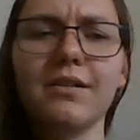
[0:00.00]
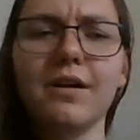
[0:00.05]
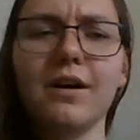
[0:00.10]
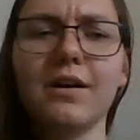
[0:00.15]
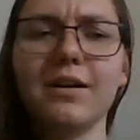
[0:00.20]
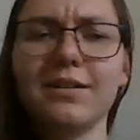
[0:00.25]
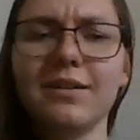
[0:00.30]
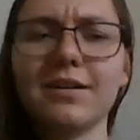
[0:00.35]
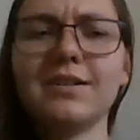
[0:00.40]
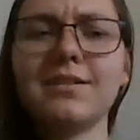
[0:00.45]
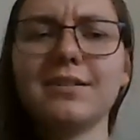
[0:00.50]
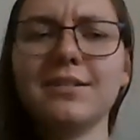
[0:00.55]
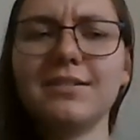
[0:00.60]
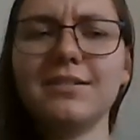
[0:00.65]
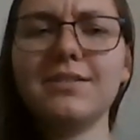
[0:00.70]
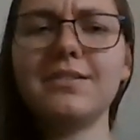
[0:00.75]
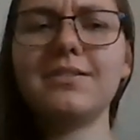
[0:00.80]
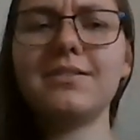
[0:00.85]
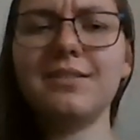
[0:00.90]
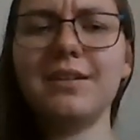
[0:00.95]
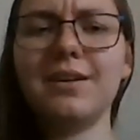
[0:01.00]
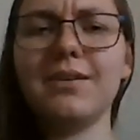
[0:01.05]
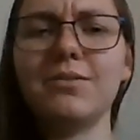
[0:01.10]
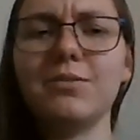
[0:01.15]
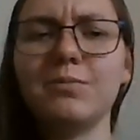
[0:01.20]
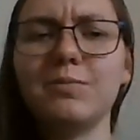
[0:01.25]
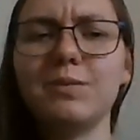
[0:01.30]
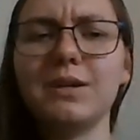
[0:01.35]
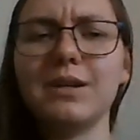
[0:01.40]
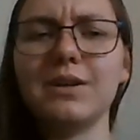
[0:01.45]
along. It
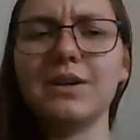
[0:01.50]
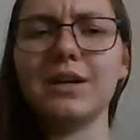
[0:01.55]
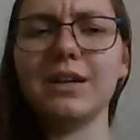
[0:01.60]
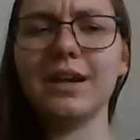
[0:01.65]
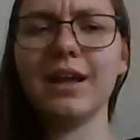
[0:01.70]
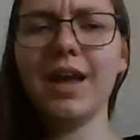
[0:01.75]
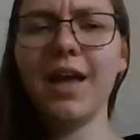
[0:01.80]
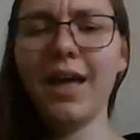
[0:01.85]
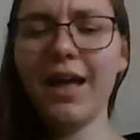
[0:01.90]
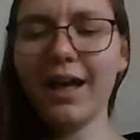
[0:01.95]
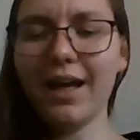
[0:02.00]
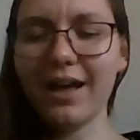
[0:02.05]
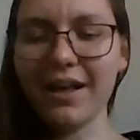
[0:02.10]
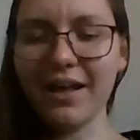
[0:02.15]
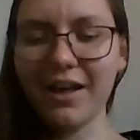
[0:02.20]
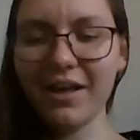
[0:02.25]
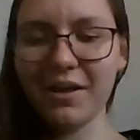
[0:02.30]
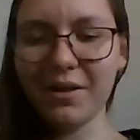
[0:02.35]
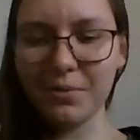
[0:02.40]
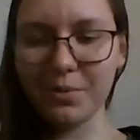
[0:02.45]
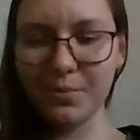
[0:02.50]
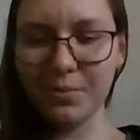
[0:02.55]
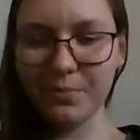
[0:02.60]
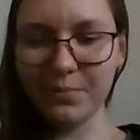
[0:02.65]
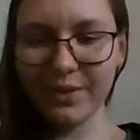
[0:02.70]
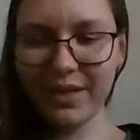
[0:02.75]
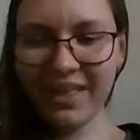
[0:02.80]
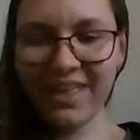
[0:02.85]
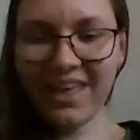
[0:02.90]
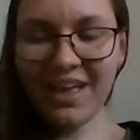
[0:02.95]
would be good.
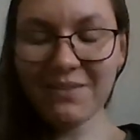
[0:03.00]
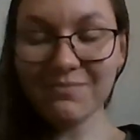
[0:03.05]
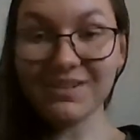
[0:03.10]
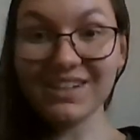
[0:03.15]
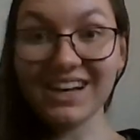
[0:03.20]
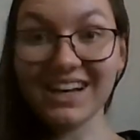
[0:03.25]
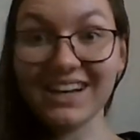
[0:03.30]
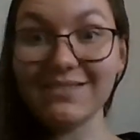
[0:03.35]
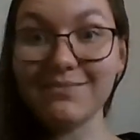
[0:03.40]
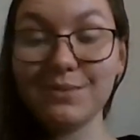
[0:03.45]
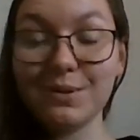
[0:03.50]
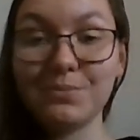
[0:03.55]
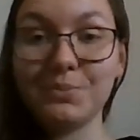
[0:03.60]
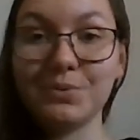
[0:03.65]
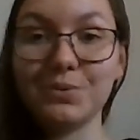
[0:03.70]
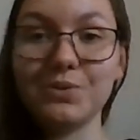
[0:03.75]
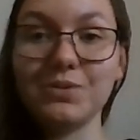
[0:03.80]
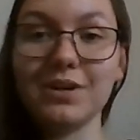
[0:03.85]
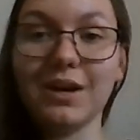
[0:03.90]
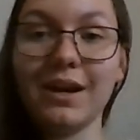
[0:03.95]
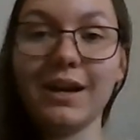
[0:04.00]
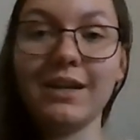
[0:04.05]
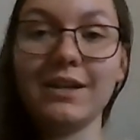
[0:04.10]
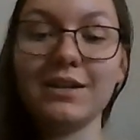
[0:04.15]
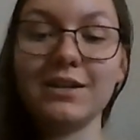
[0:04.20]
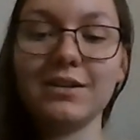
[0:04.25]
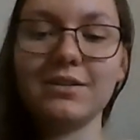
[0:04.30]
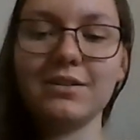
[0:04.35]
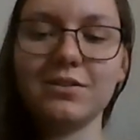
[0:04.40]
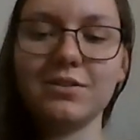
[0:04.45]
Um, but yeah, people who
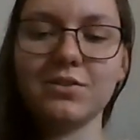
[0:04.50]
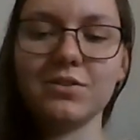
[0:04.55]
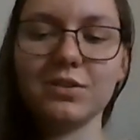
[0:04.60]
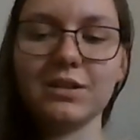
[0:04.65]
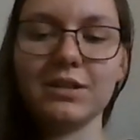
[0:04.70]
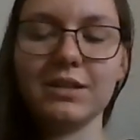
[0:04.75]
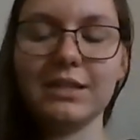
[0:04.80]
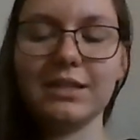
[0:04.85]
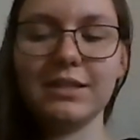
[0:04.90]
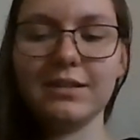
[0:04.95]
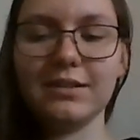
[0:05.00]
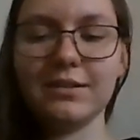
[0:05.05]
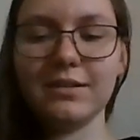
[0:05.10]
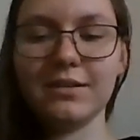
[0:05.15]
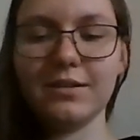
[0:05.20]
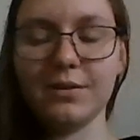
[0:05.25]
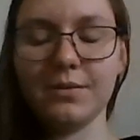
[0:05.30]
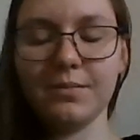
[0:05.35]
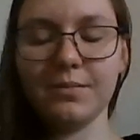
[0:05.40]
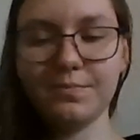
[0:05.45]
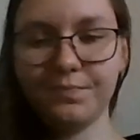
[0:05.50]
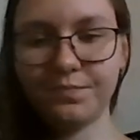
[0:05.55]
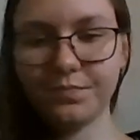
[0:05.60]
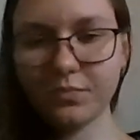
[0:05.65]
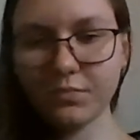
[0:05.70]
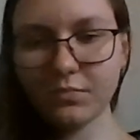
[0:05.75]
died during